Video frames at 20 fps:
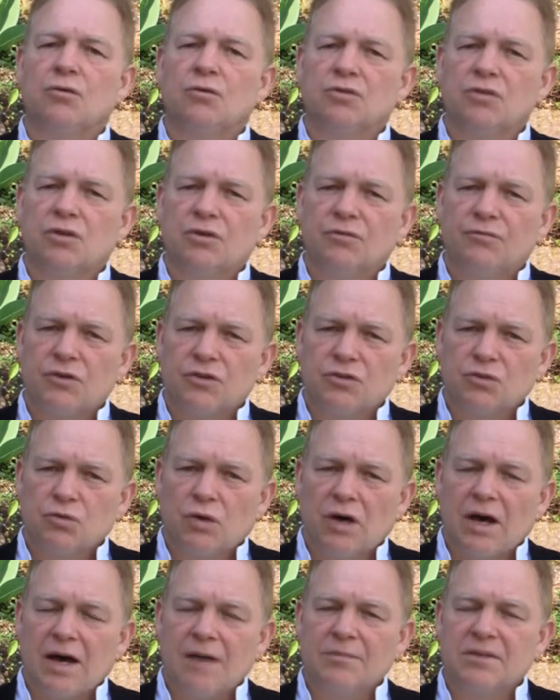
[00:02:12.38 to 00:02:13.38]
Our
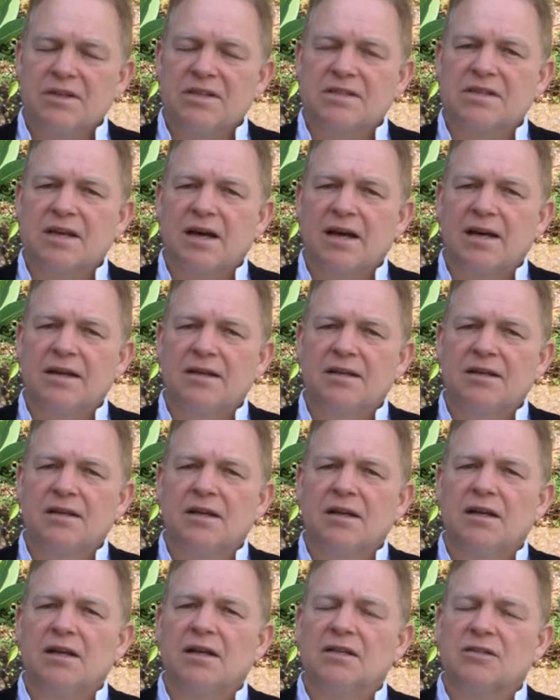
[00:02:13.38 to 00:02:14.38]
tests have shown
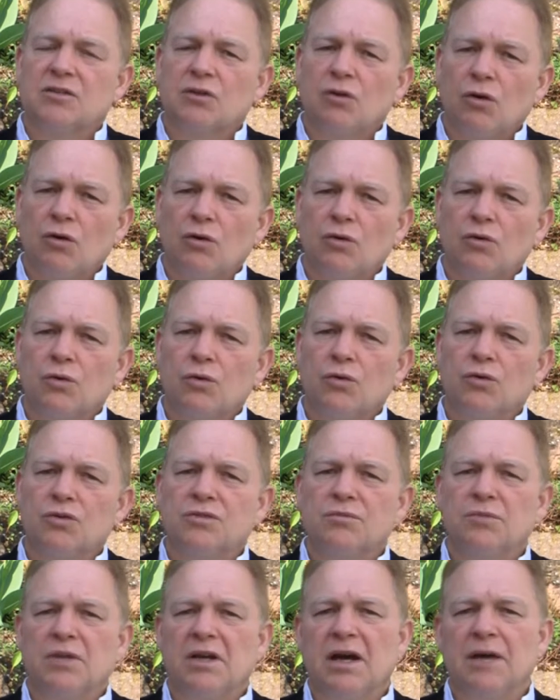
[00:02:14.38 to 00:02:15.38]
that hole
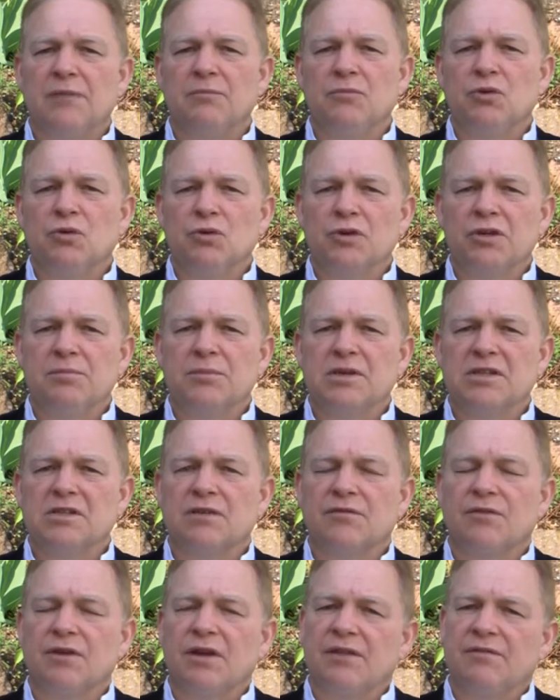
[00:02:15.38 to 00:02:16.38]
sizes with a
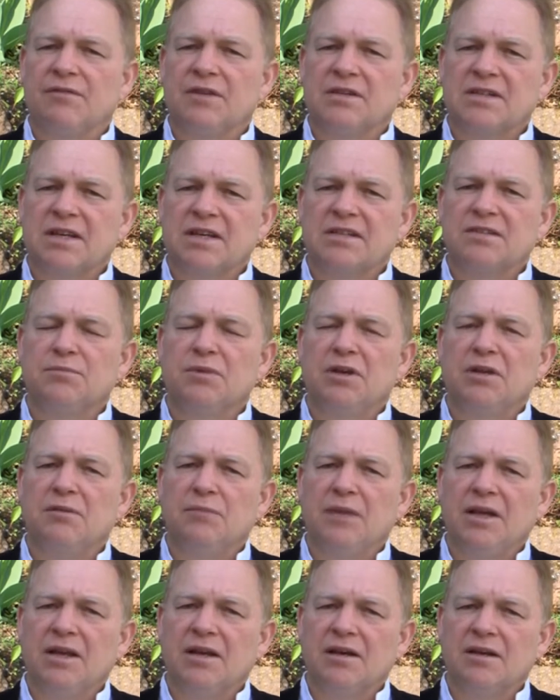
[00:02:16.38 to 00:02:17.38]
diameter of 6
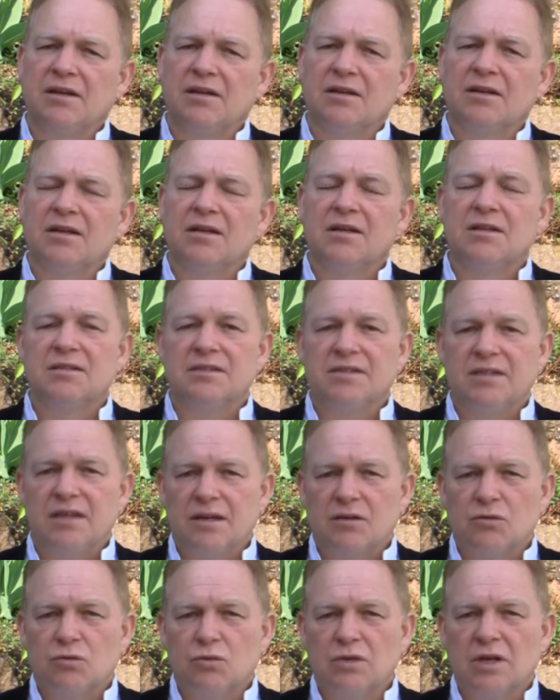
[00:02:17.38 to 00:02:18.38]
mm are
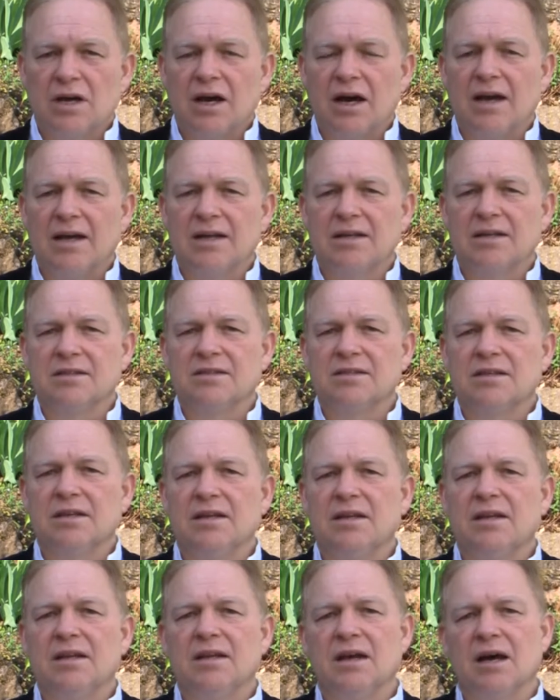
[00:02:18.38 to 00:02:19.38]
very well
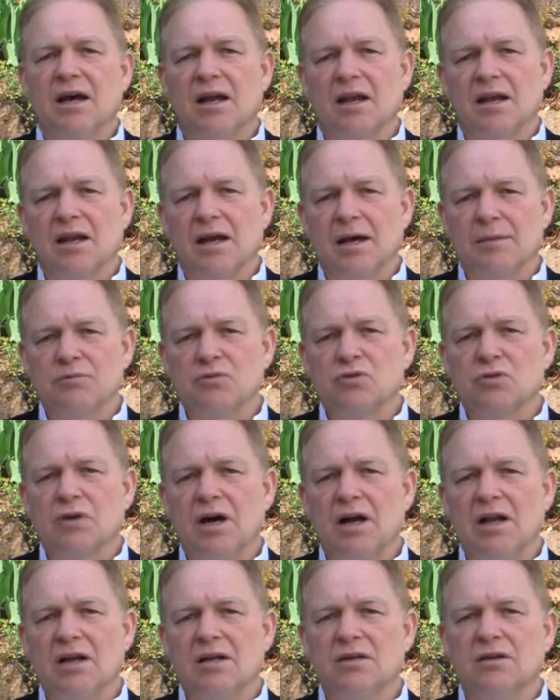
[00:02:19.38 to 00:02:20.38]
suited to hold the
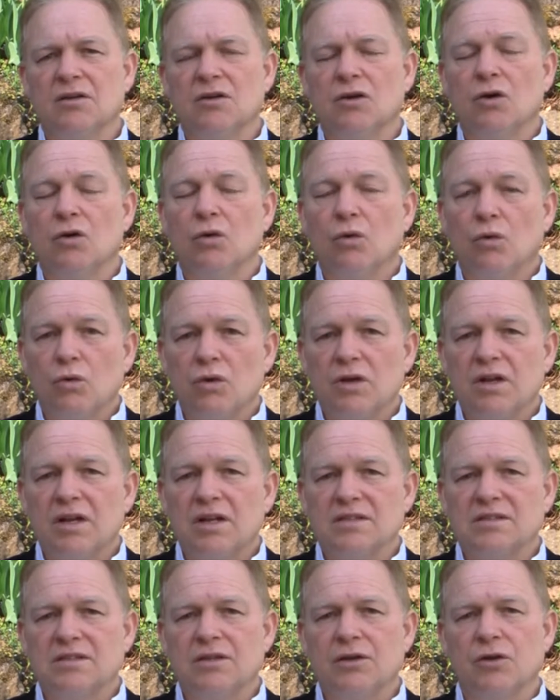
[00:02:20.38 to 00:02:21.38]
needles back
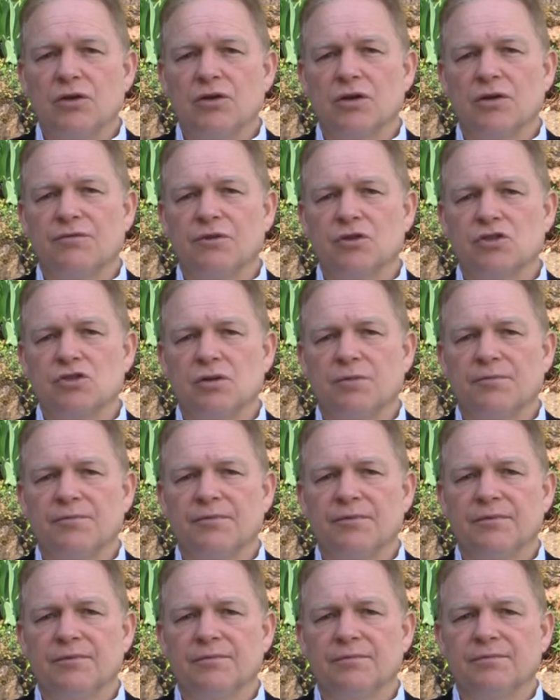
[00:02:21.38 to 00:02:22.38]
without clogging the
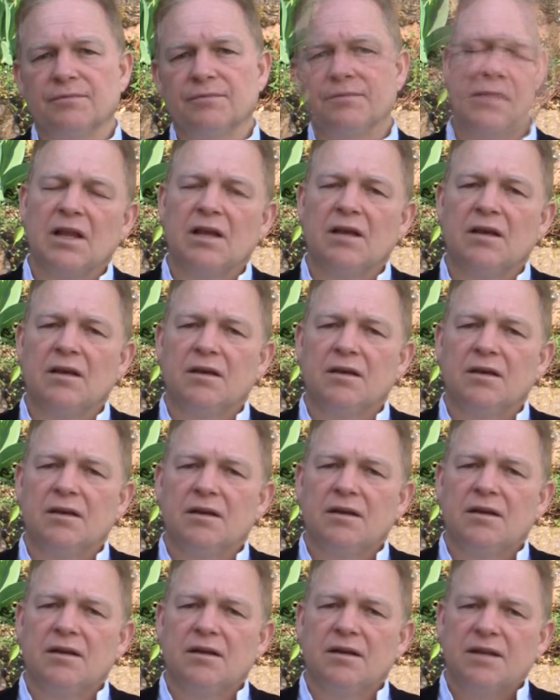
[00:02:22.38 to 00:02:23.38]
holes.
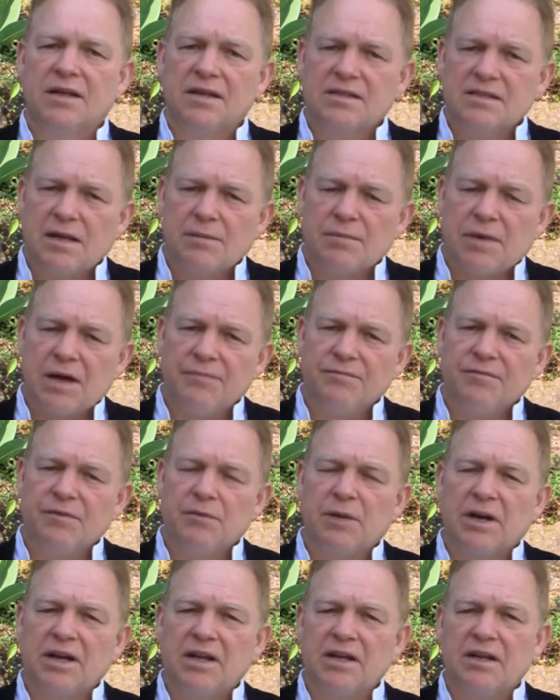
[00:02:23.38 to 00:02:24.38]

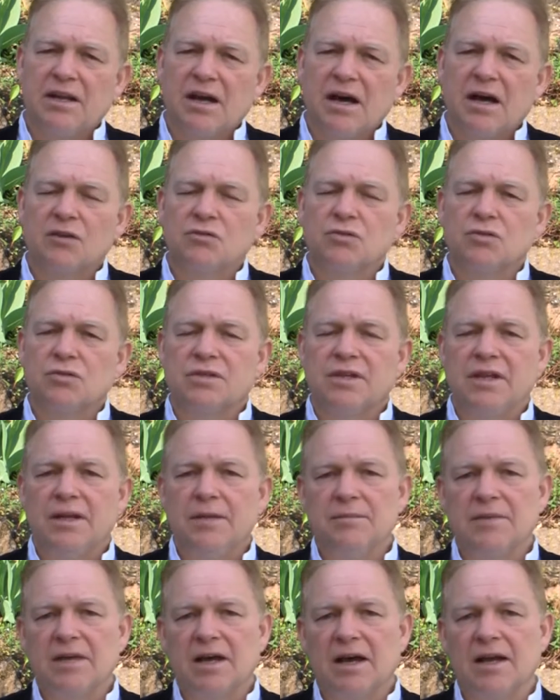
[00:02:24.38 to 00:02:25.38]
Therefore, the DaRi
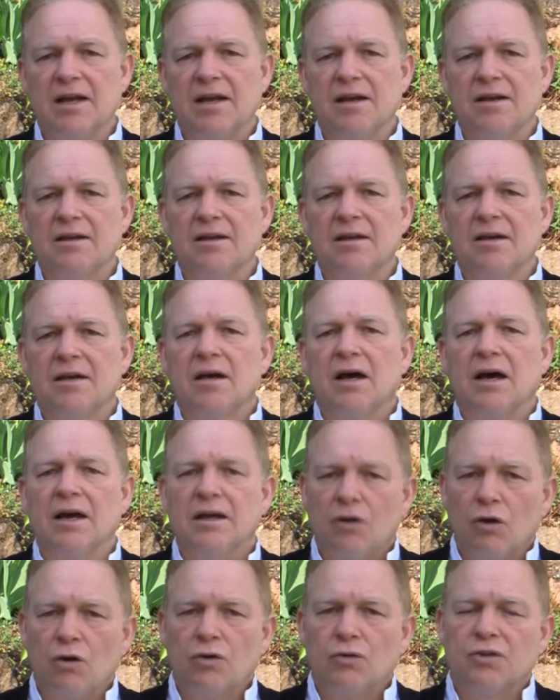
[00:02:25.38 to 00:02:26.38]
system has a hole
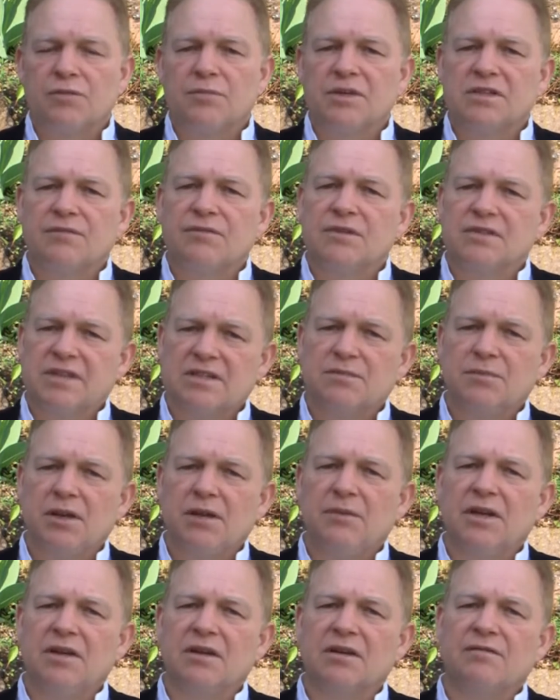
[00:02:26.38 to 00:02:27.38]
diameter of
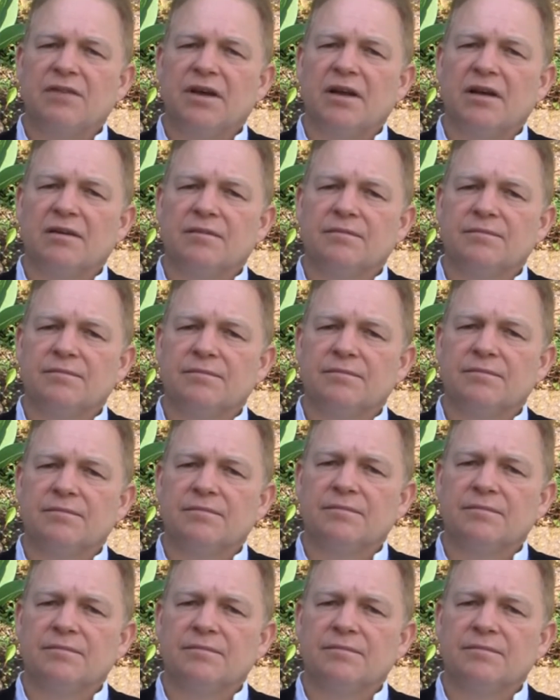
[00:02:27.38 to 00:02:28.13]
6 mm.